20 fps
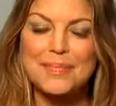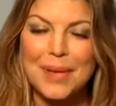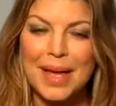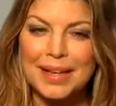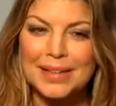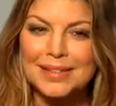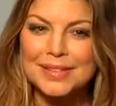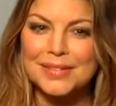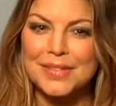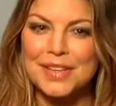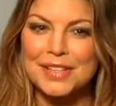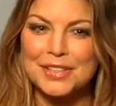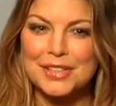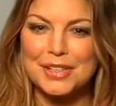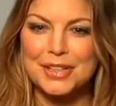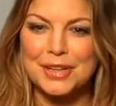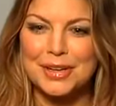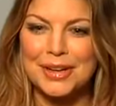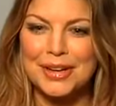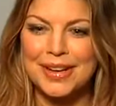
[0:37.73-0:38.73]
best
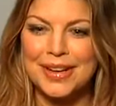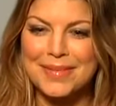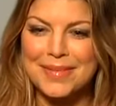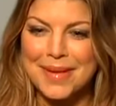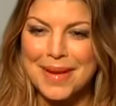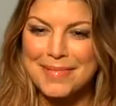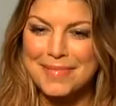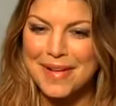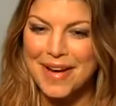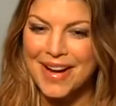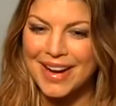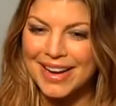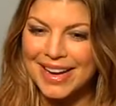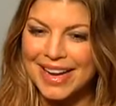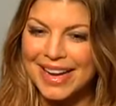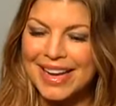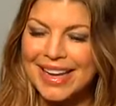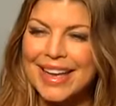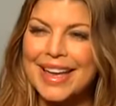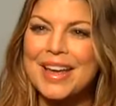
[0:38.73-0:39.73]
feature of my
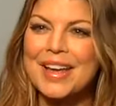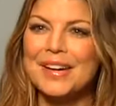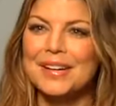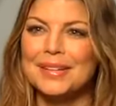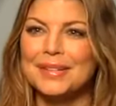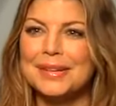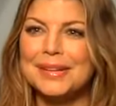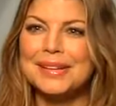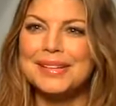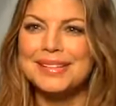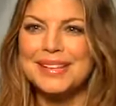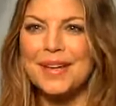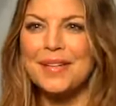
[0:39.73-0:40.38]
body would